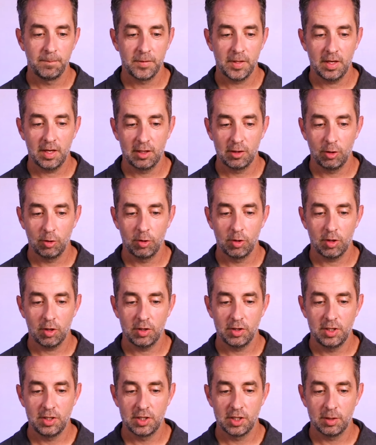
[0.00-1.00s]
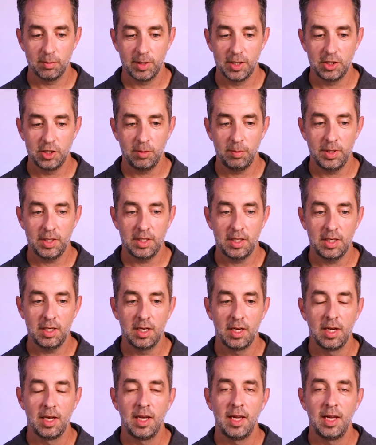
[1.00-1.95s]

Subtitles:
and I loaded all these into my GPT.